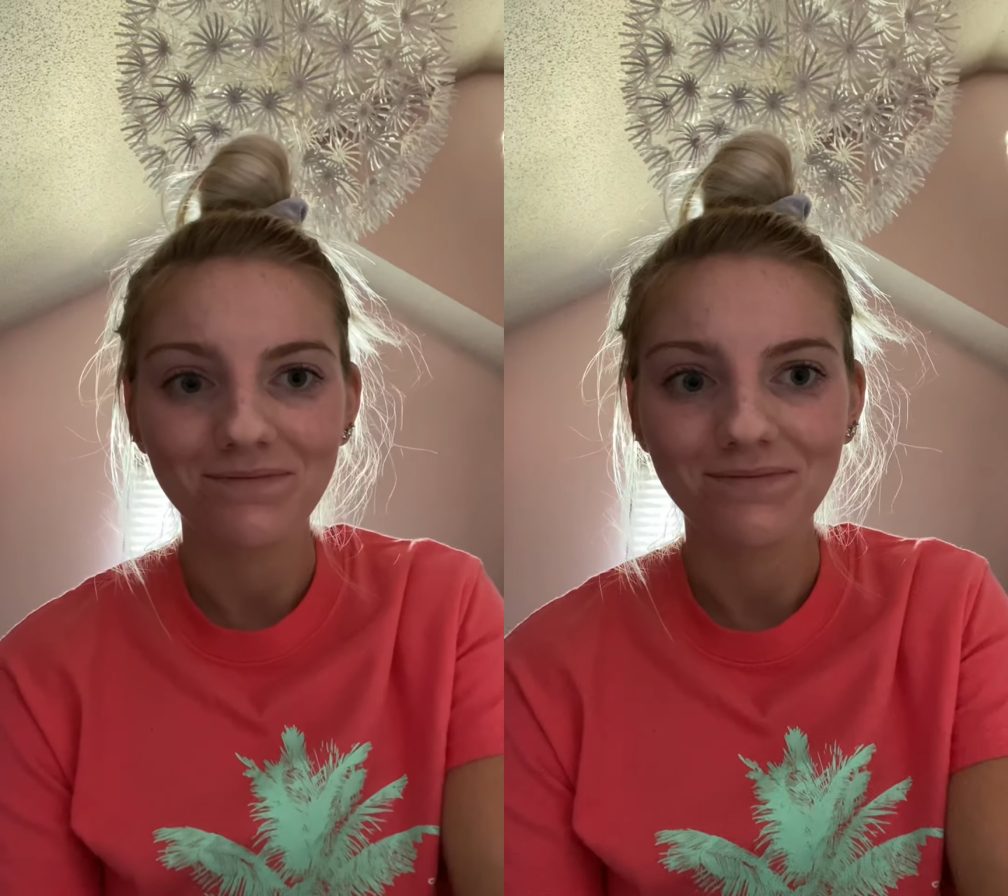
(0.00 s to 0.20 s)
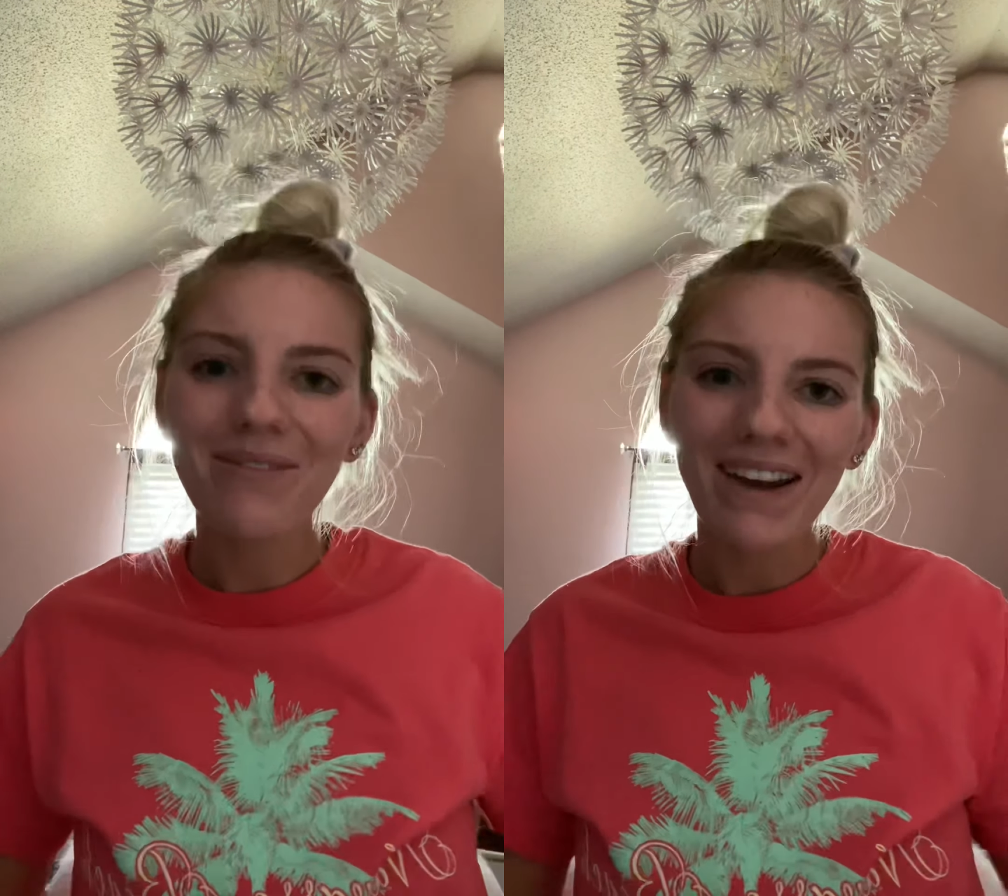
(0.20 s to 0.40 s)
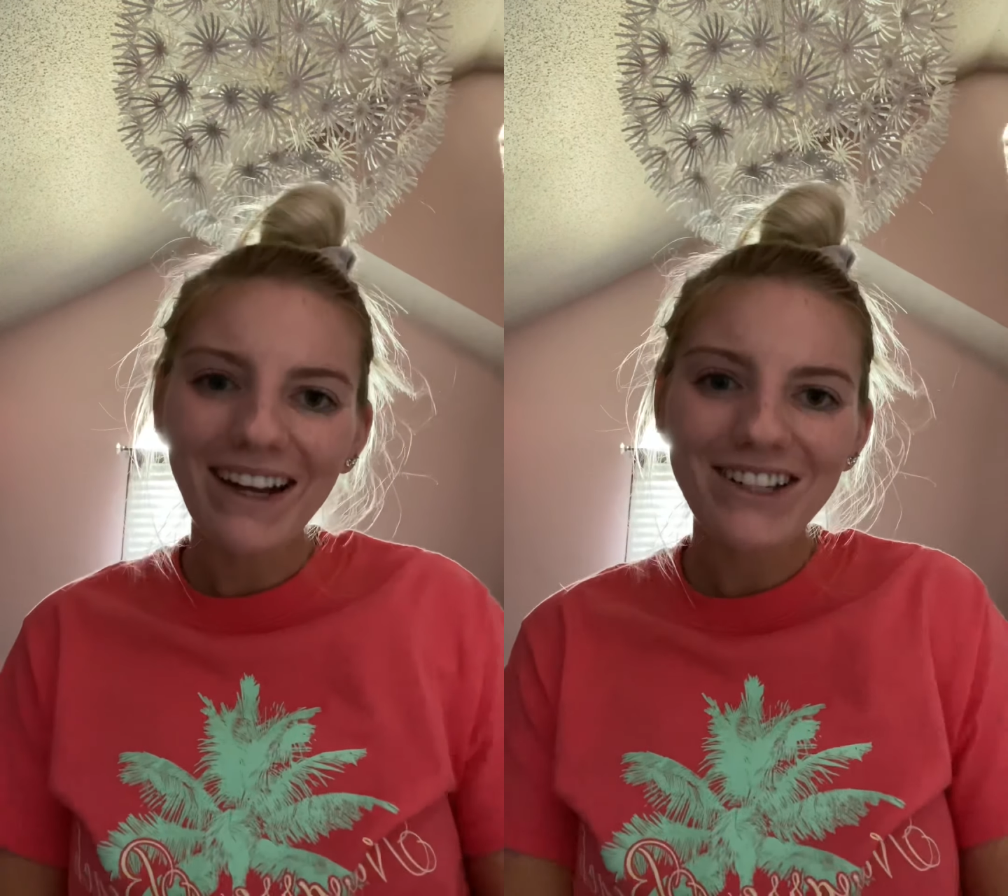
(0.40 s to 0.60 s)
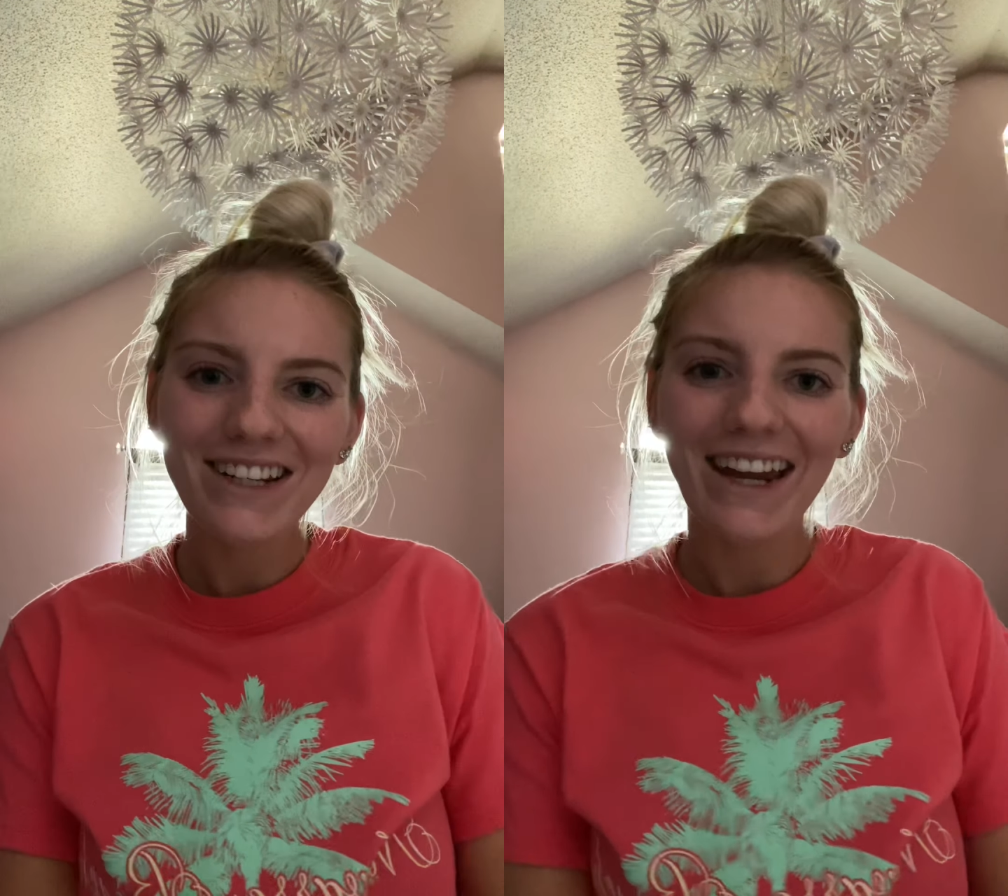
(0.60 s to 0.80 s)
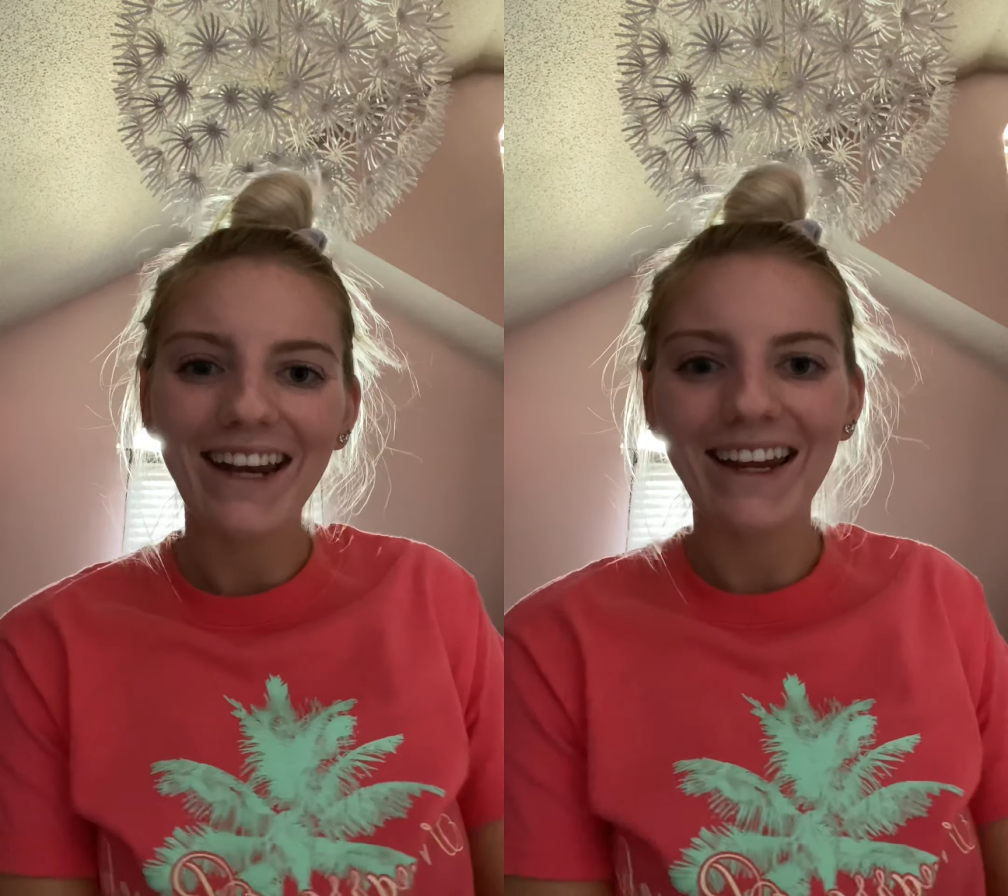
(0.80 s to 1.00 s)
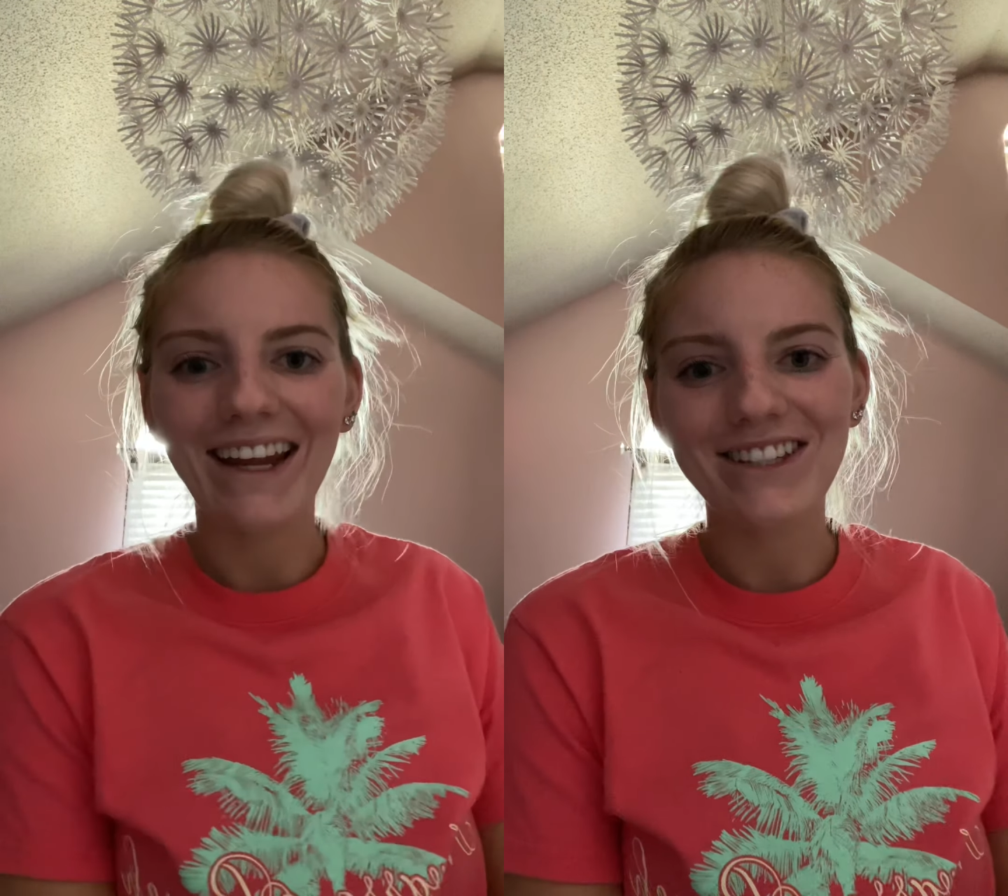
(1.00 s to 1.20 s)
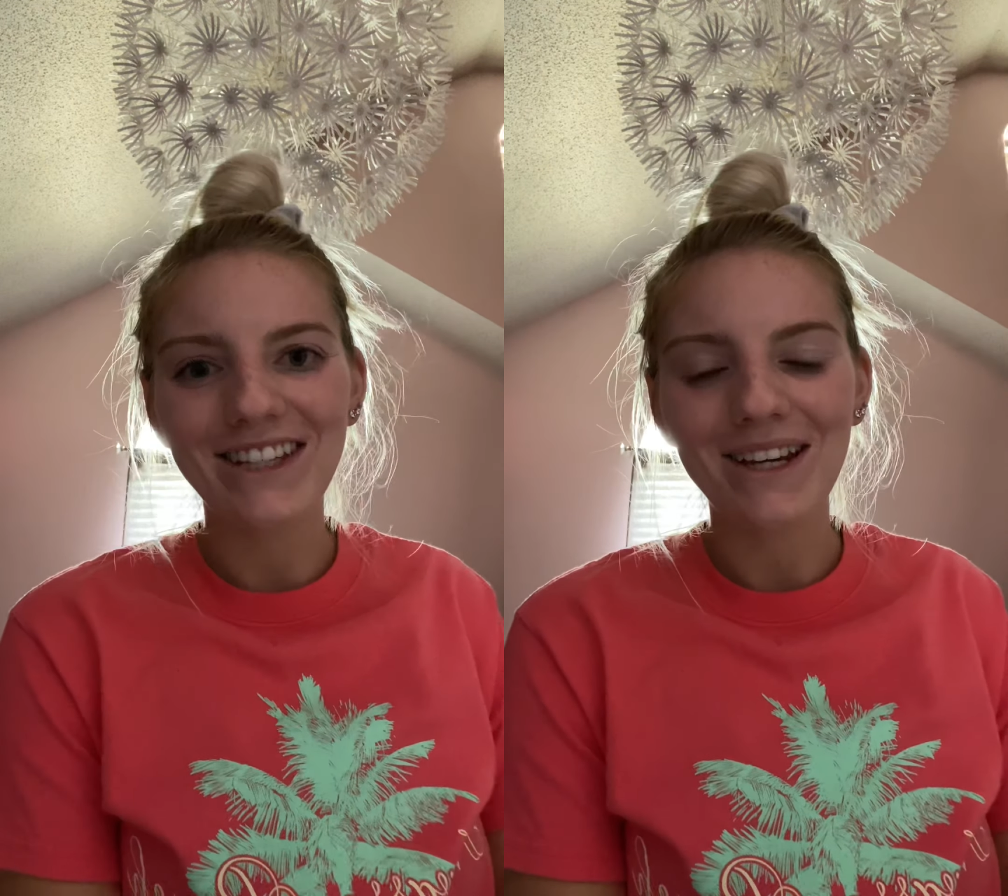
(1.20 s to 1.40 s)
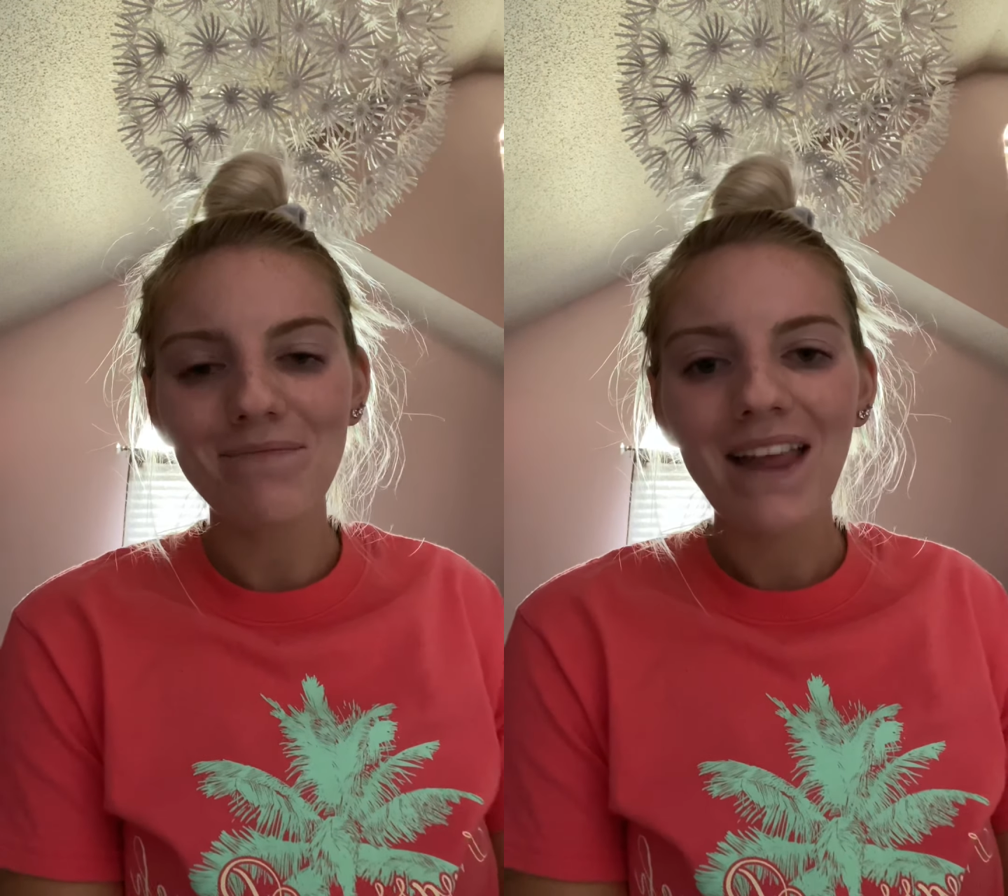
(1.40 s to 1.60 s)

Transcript: Managing ADHD,